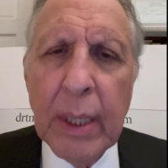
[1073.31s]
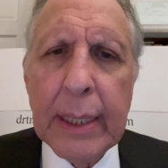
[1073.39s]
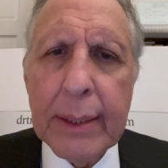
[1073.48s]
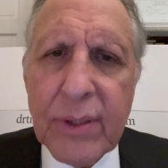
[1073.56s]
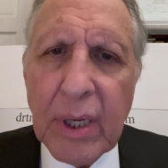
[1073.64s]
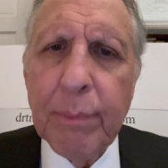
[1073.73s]

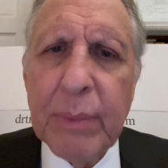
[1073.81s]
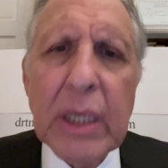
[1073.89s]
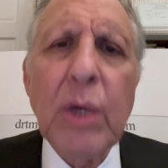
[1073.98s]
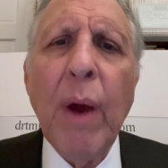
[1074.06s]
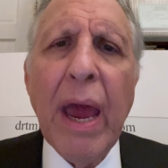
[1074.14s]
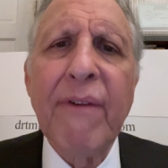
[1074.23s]
It's something
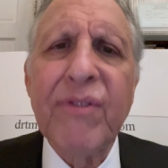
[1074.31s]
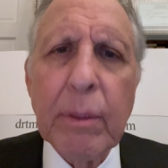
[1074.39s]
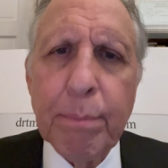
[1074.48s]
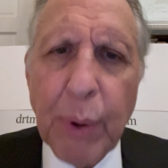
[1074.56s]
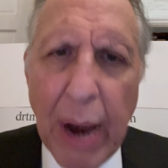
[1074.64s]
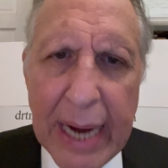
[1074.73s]
you have to
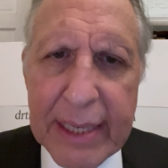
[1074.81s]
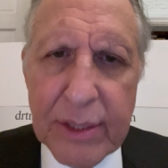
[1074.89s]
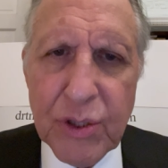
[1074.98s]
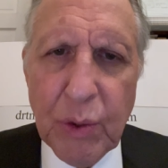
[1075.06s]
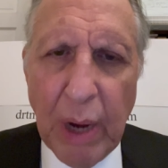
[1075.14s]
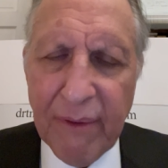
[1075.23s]

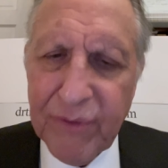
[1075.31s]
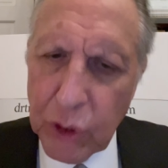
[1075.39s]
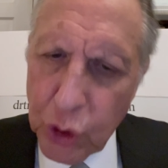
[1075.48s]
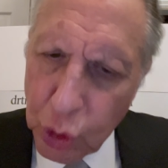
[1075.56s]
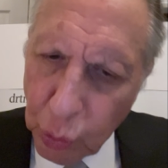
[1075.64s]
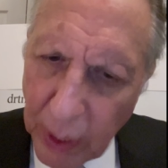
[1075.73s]
practice. You have to
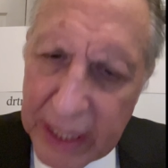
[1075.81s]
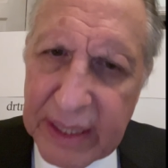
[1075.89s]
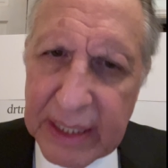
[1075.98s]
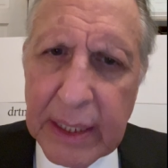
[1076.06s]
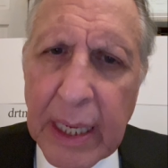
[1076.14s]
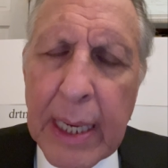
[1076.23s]

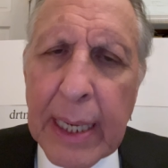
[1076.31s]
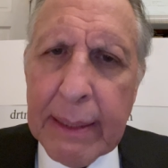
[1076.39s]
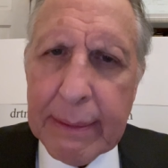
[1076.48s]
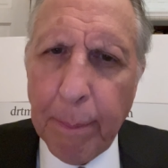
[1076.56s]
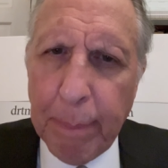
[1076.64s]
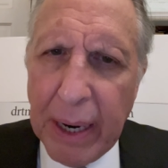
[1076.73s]
strengthen.
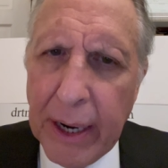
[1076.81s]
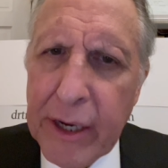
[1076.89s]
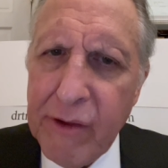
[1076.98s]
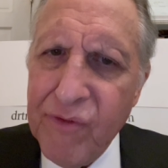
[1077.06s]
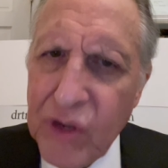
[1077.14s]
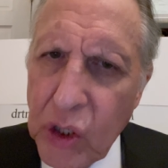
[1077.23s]
The part
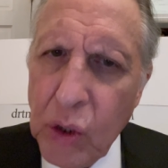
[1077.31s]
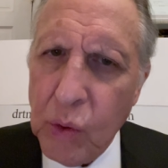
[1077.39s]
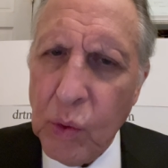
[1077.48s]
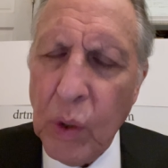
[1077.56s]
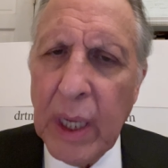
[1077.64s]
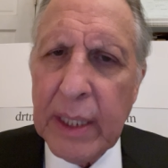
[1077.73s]
of
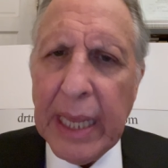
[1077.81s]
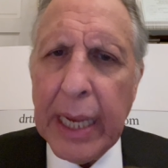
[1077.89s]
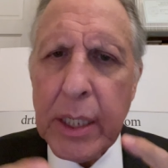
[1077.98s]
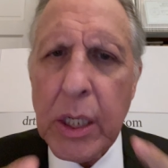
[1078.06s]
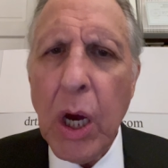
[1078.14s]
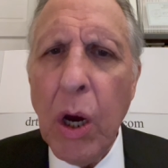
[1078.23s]
you that
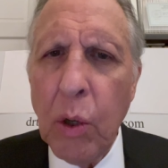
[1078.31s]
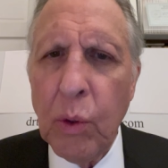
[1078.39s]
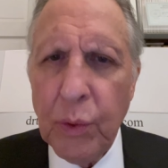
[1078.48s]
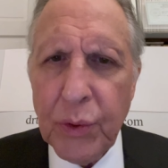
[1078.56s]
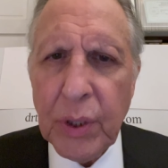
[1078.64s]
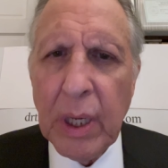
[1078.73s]

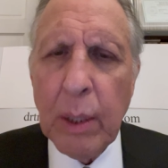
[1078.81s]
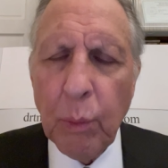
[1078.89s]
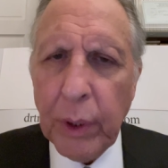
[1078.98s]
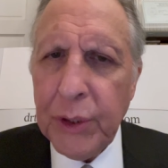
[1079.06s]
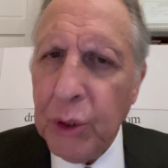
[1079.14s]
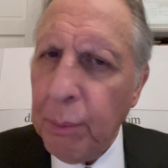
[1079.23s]
knows
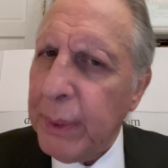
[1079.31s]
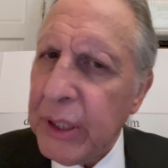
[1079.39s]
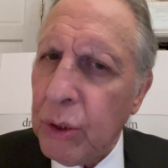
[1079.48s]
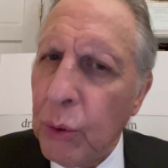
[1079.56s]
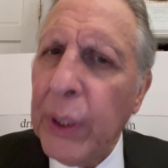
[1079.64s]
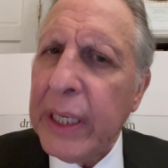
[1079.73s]
what you've been
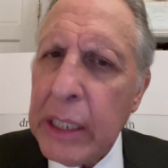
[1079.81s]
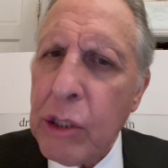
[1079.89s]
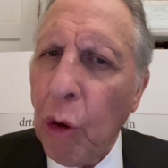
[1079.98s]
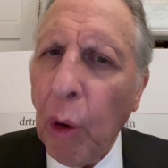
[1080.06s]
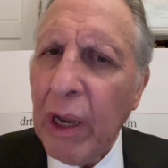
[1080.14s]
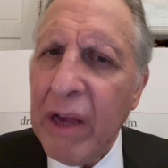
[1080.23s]
doing in
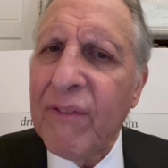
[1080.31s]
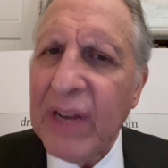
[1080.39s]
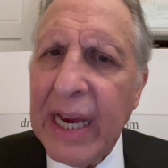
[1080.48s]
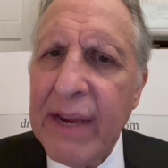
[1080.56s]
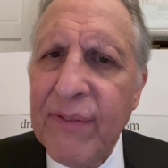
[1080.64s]
your love life